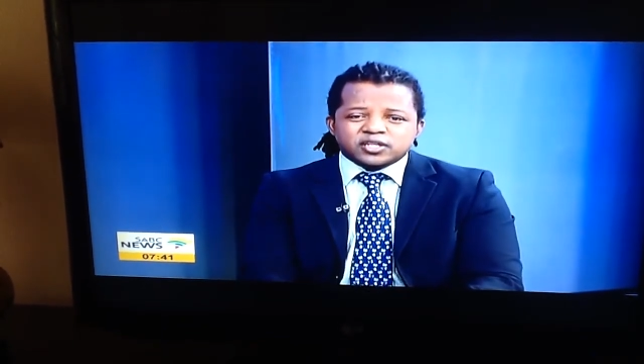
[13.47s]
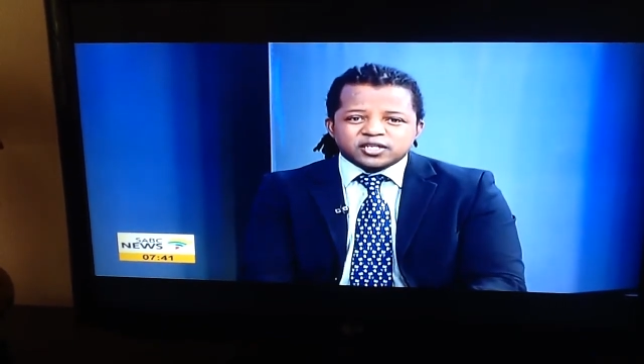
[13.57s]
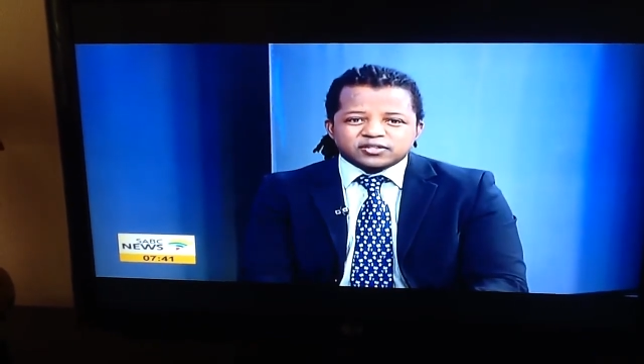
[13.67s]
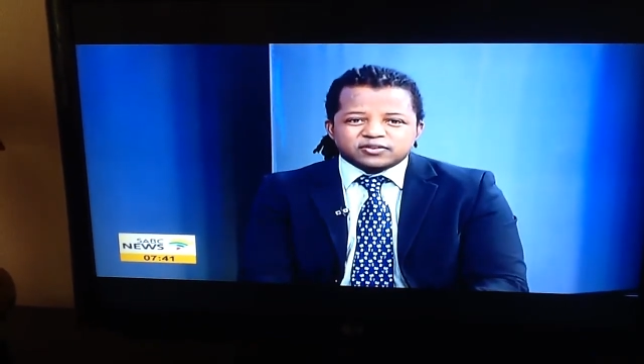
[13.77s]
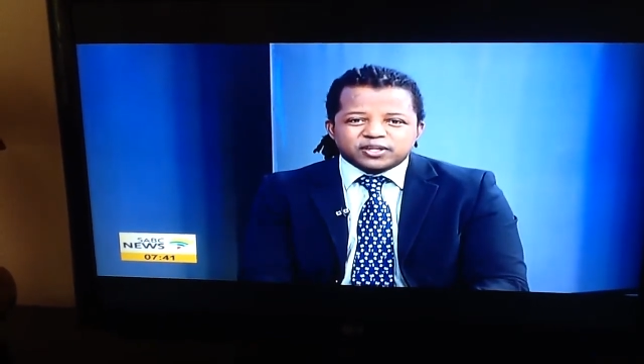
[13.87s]
to
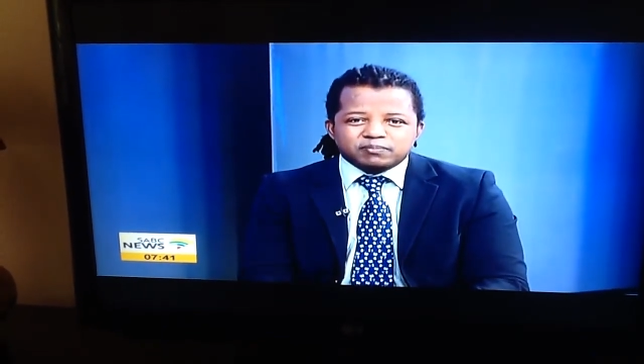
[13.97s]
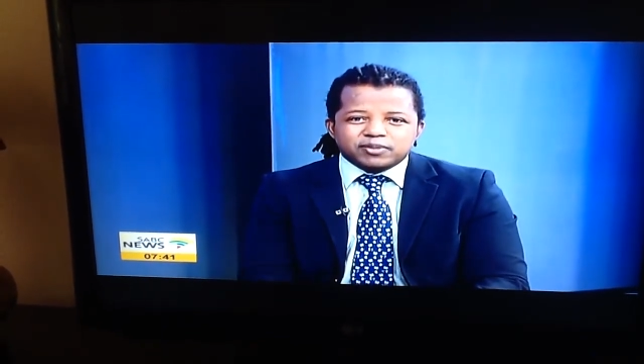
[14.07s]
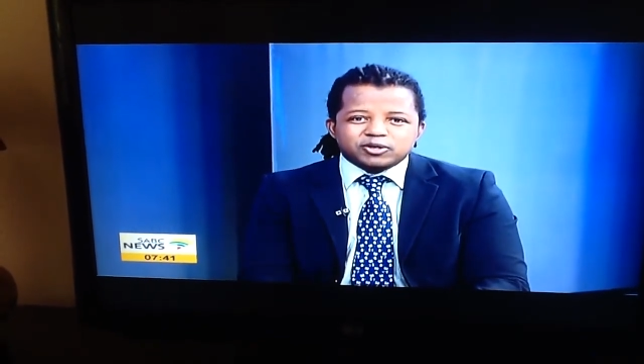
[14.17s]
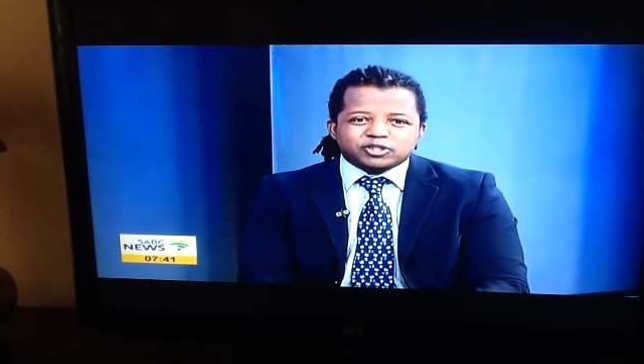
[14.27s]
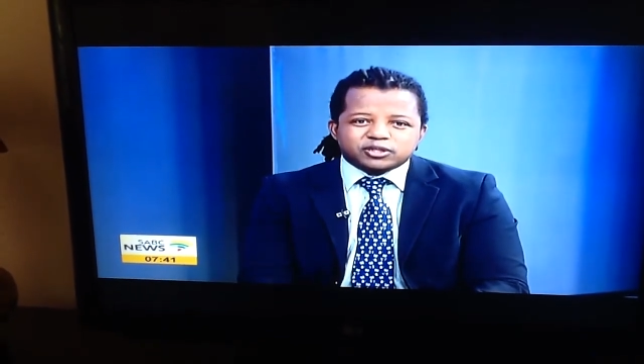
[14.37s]
the
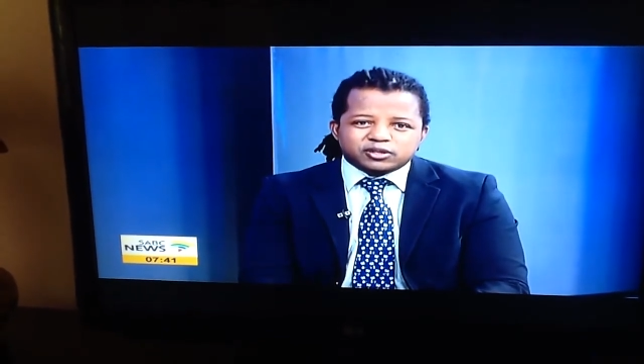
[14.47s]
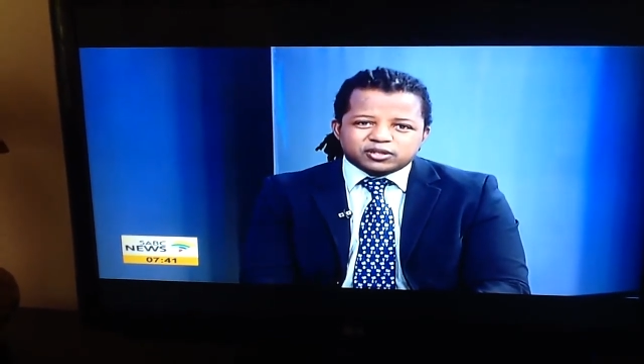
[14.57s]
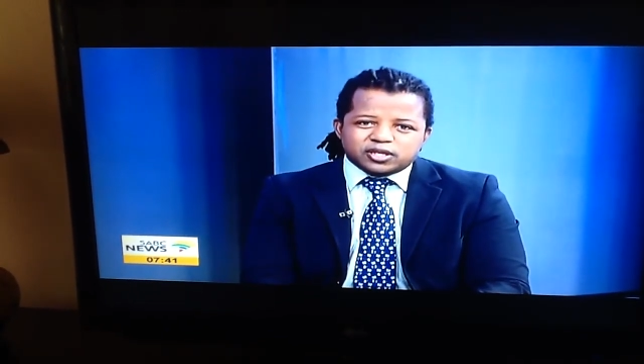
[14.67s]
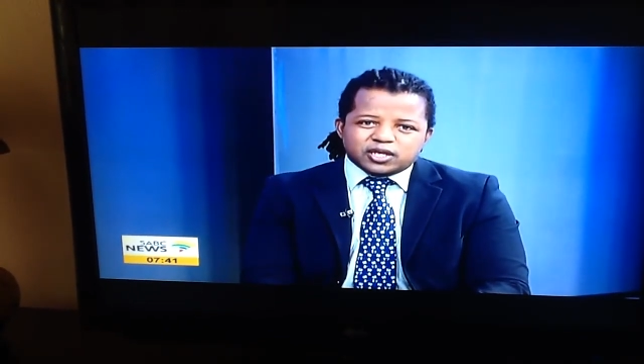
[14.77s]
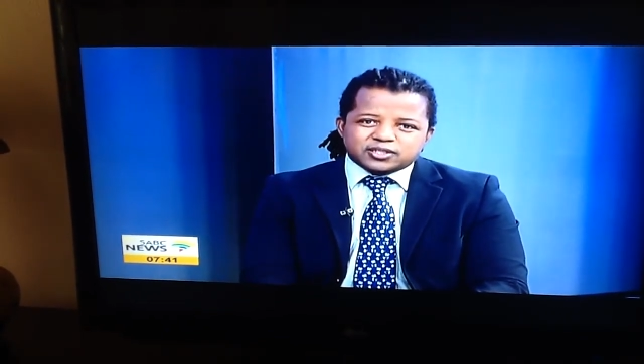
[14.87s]
emotional The
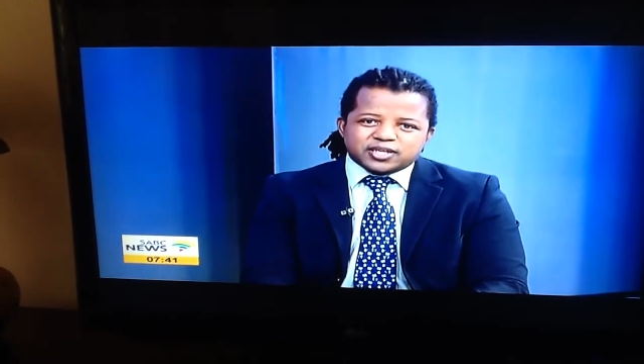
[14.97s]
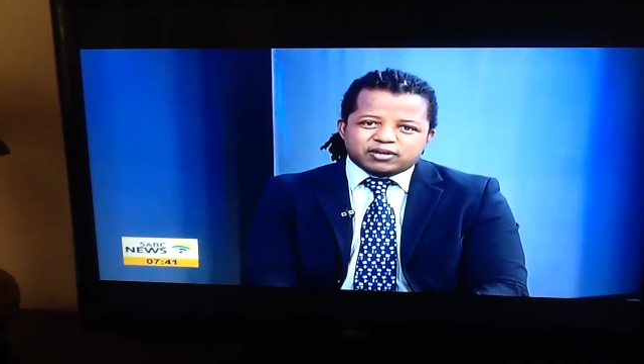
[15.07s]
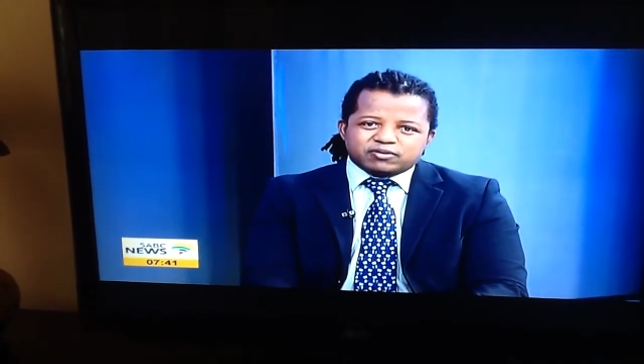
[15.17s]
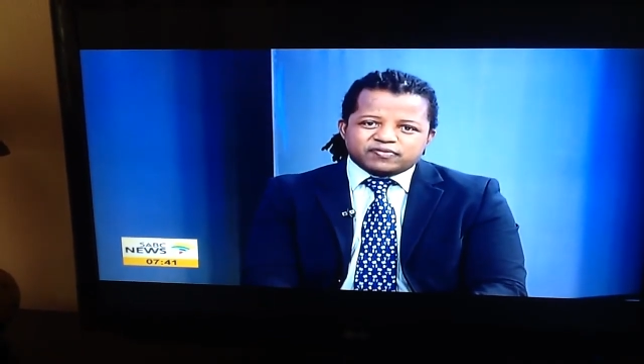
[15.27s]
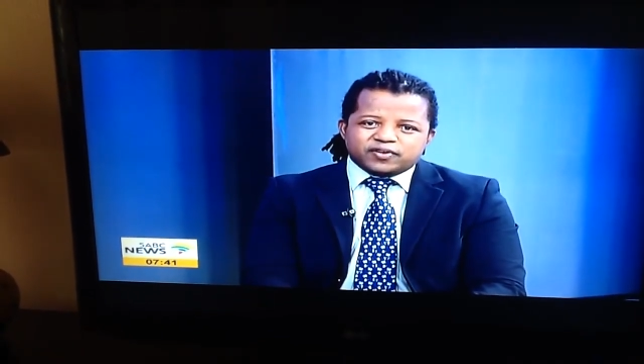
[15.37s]
Last
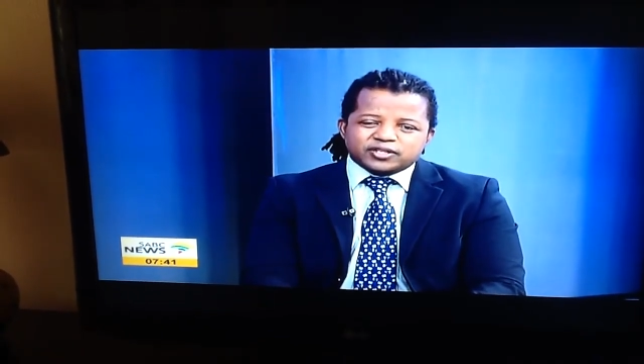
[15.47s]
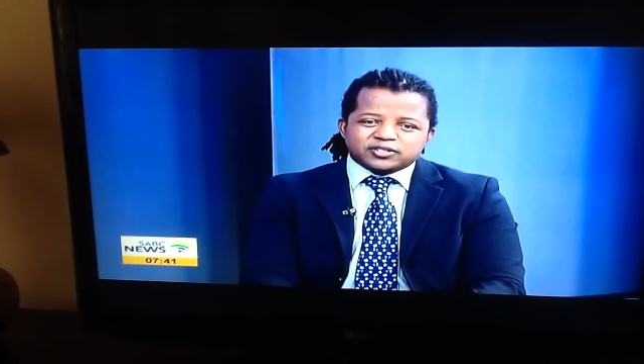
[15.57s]
Sacrifice.